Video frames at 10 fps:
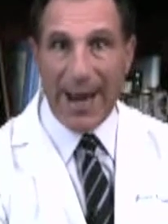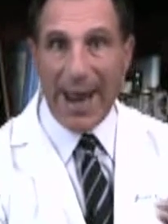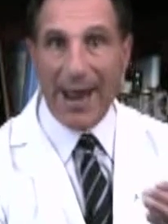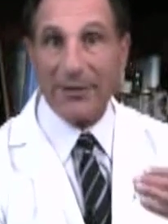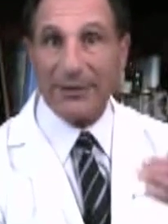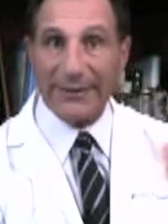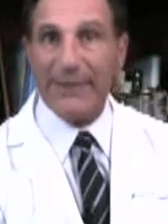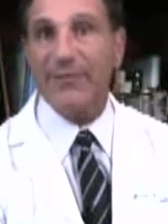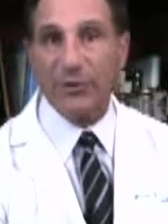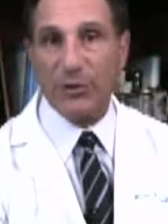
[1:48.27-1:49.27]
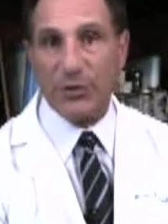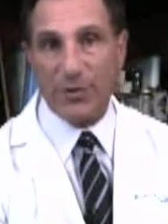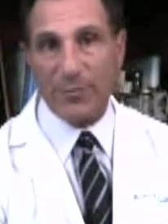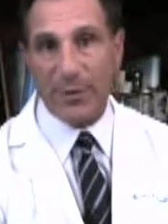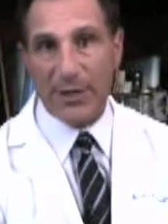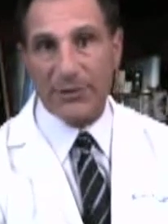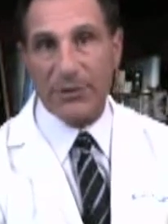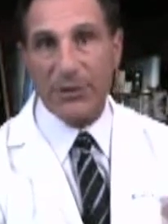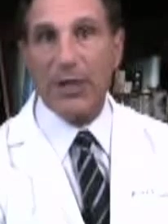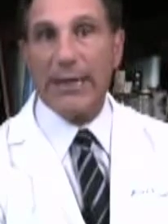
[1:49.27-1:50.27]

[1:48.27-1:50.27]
and leaving the nerve present